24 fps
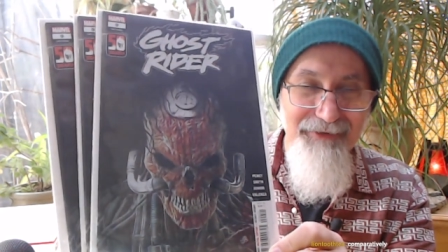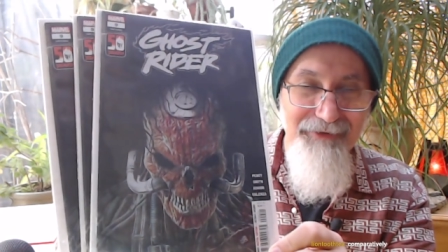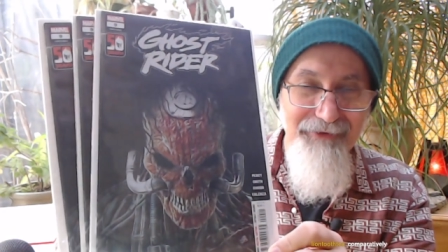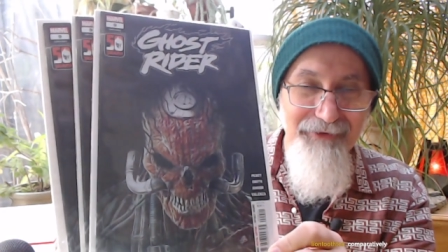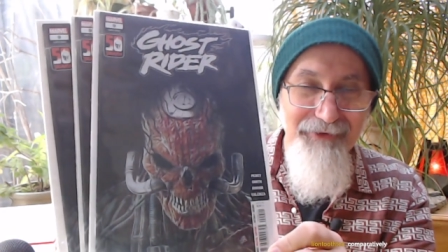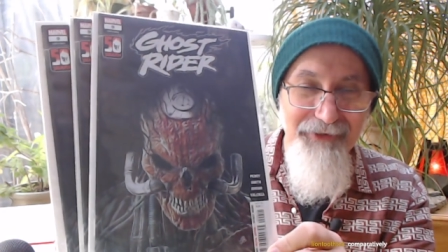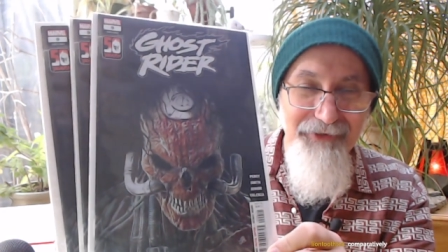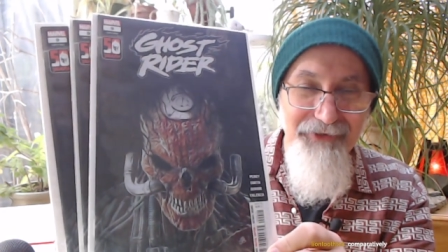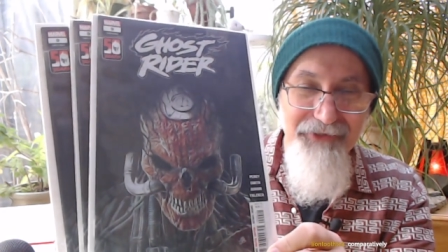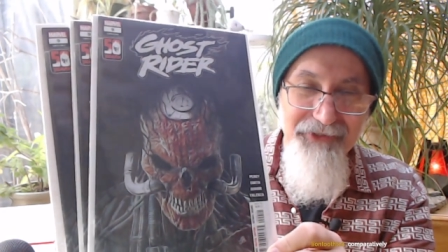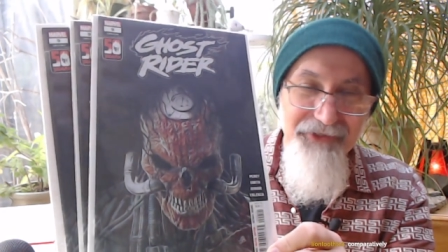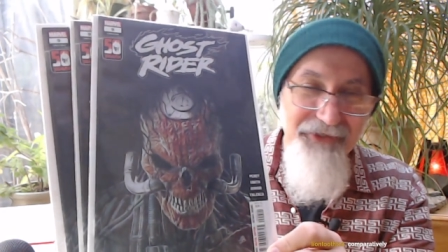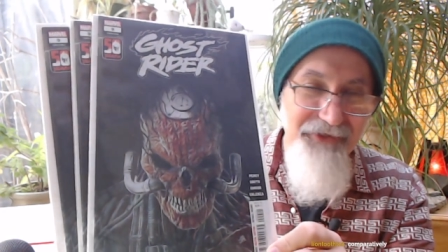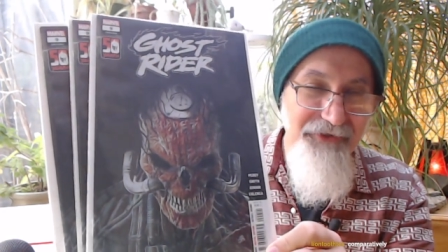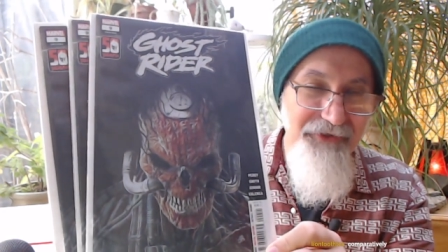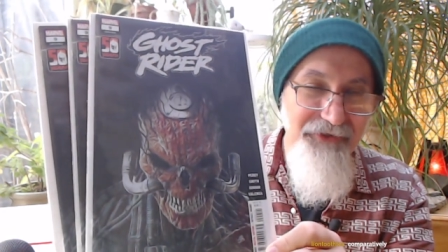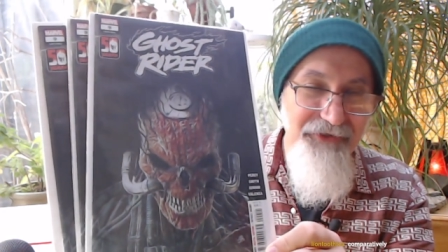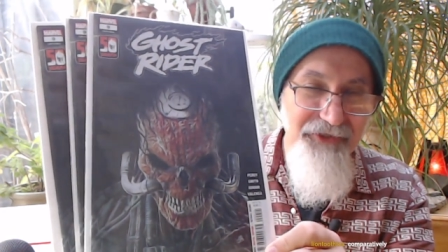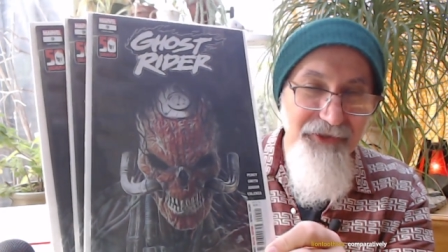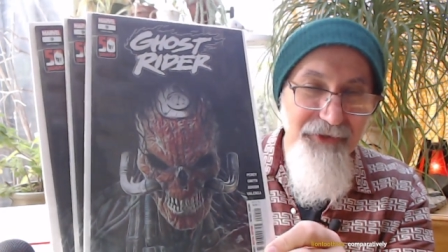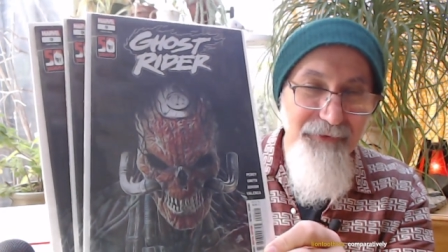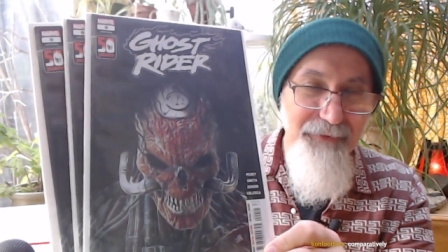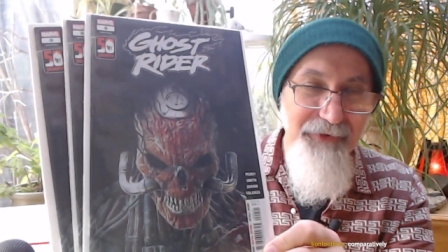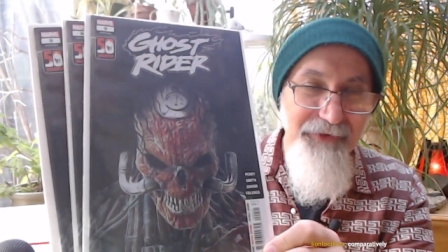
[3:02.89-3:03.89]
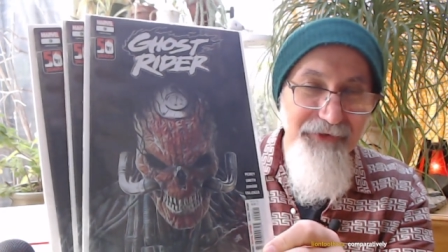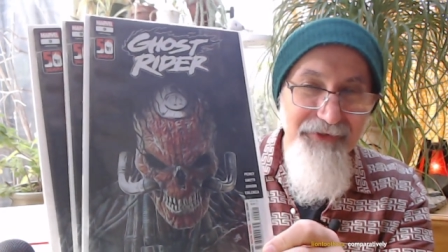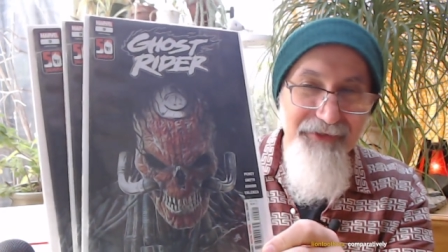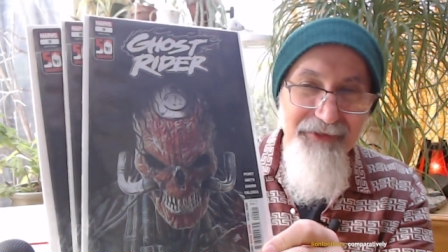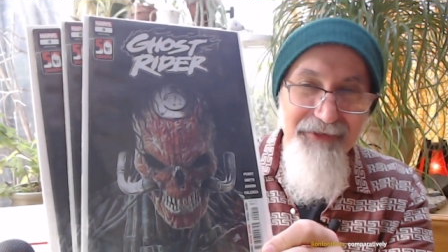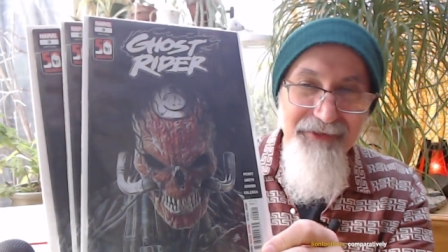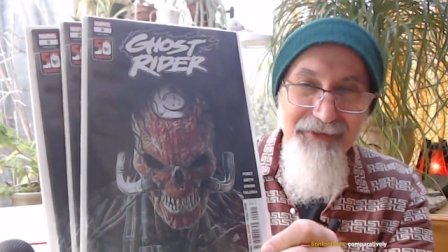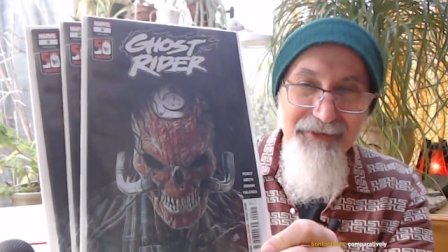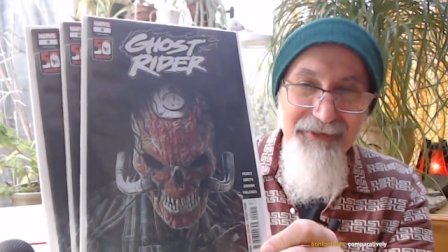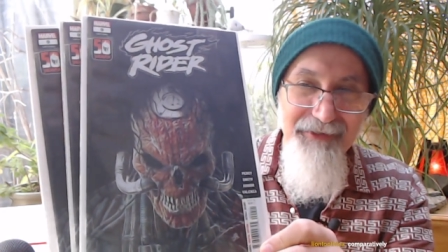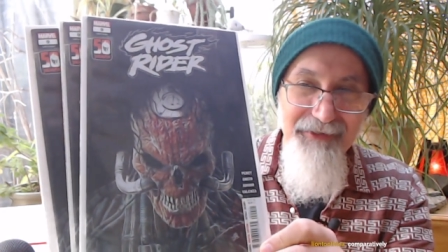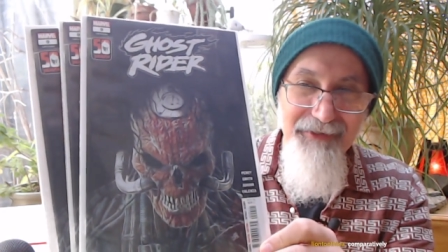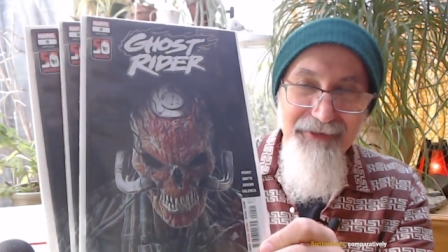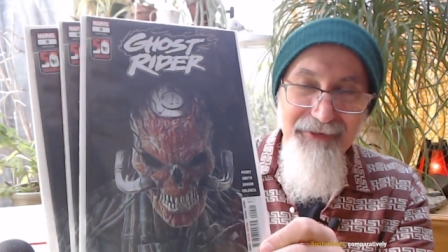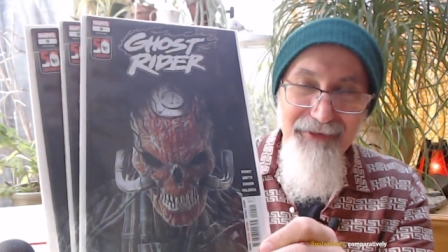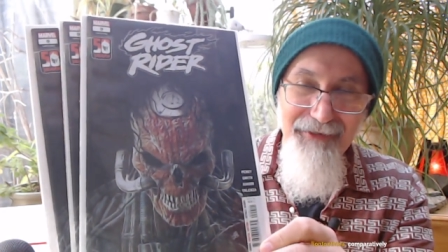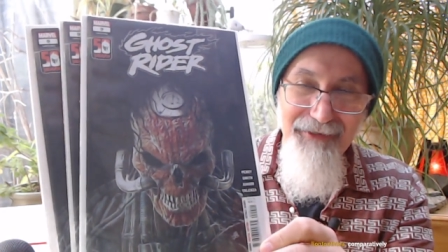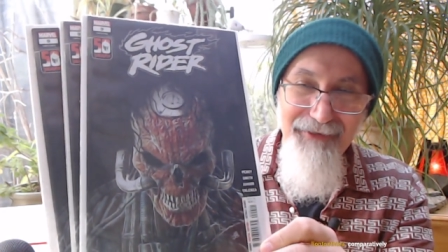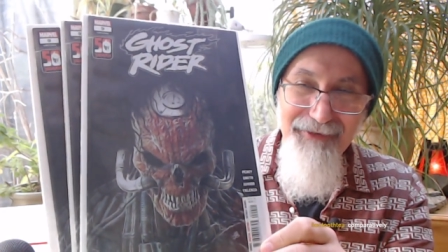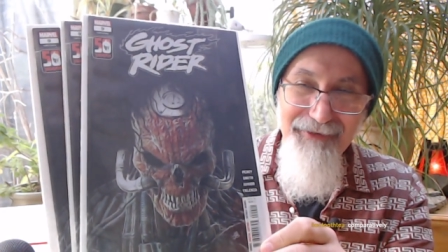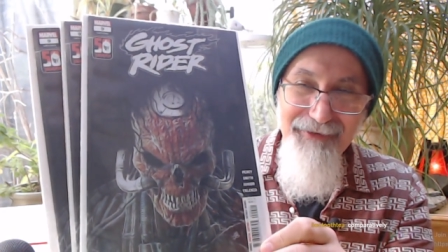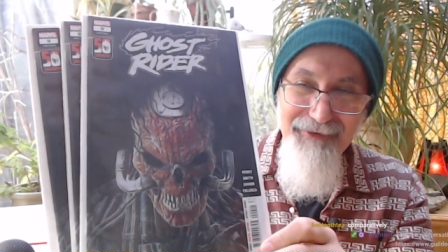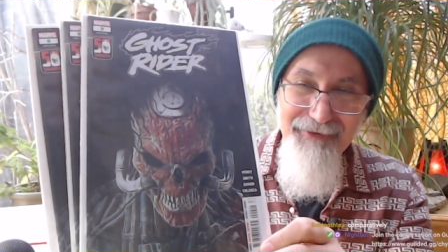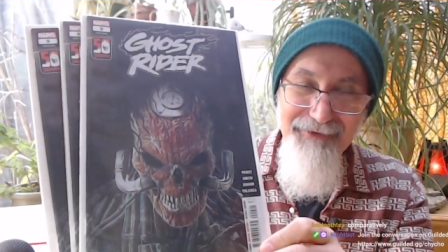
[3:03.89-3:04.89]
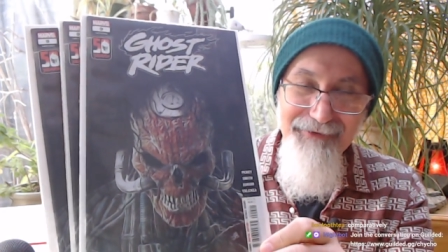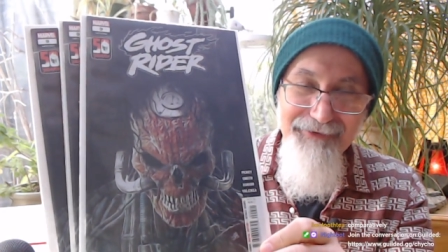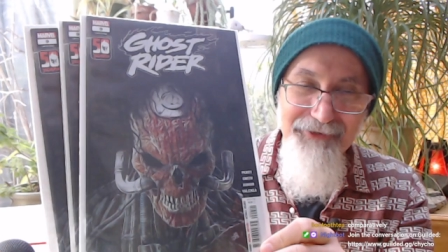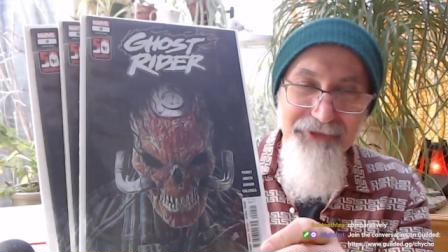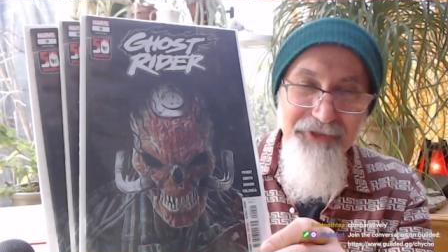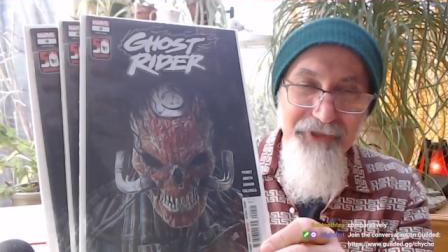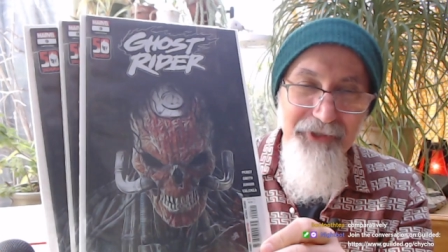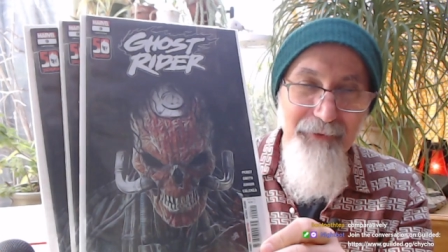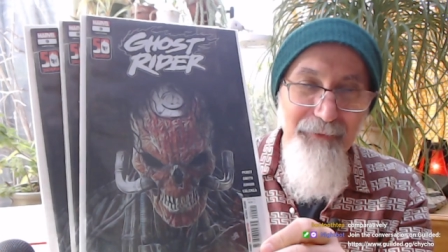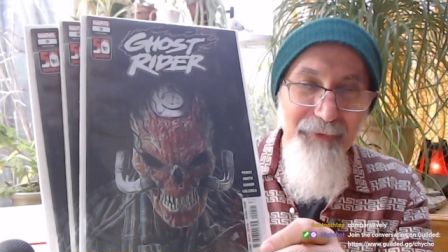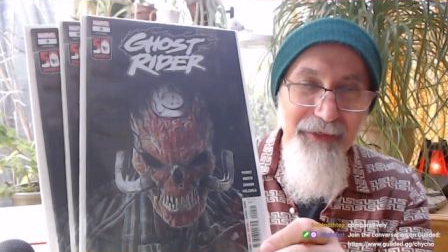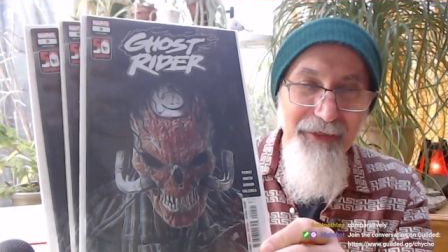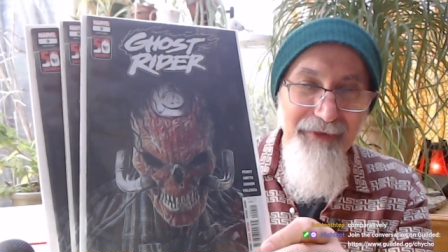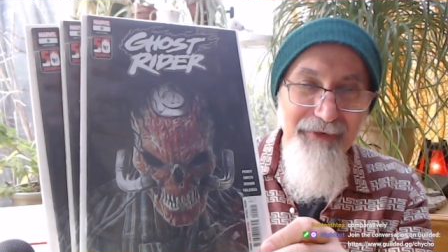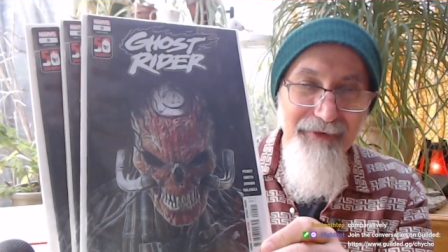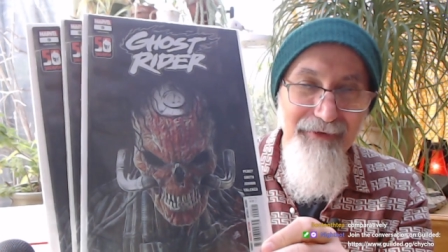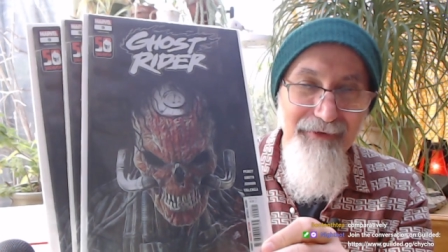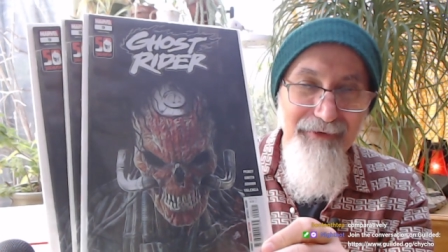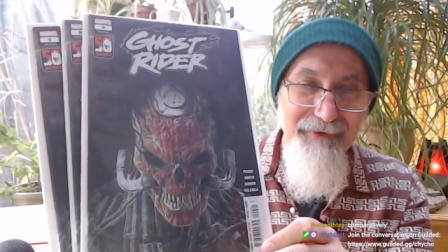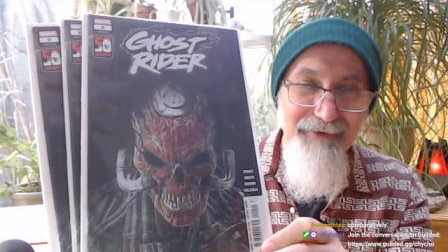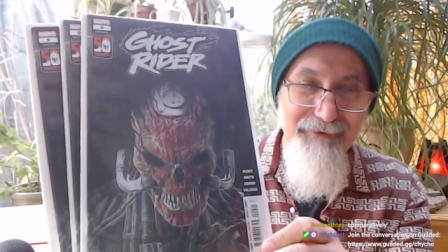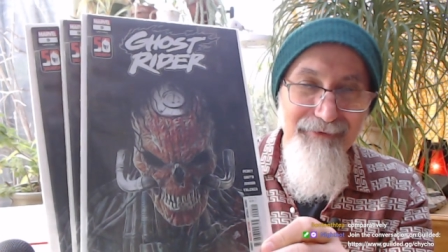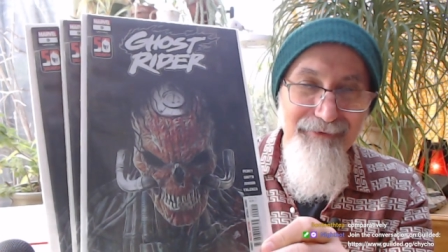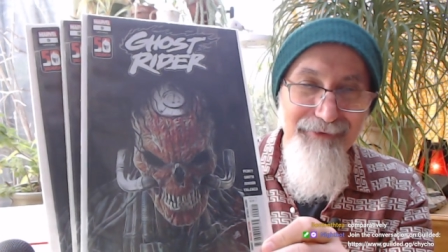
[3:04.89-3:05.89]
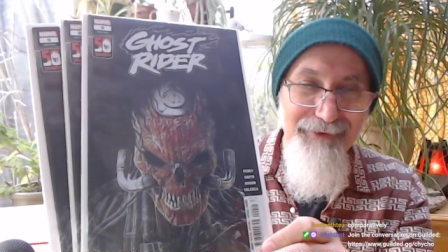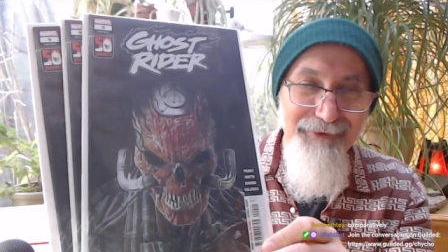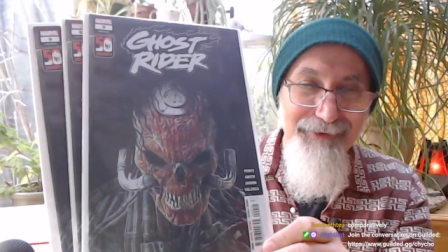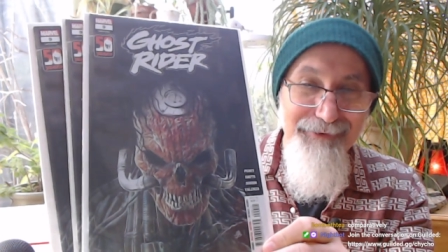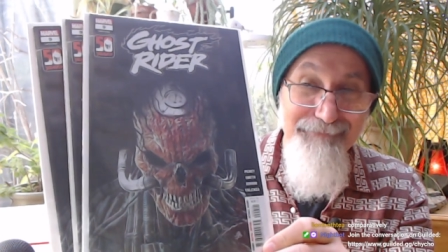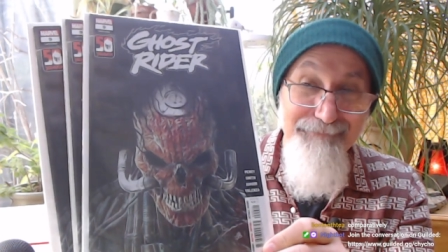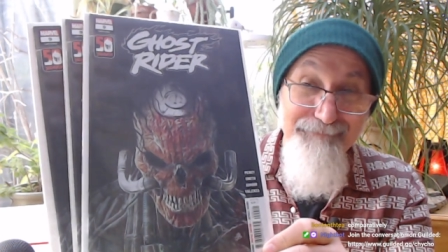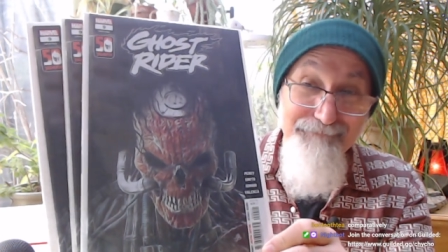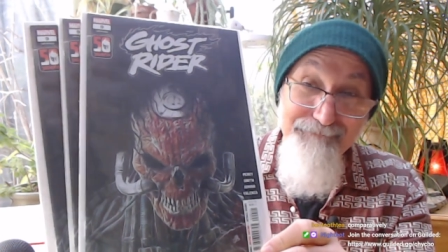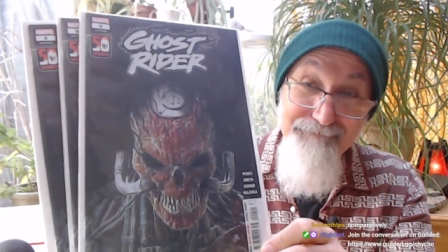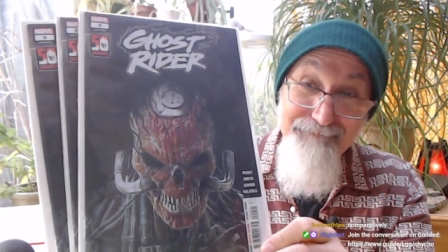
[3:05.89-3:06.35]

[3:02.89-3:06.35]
Okay, just to distribute the uh, shipping, right?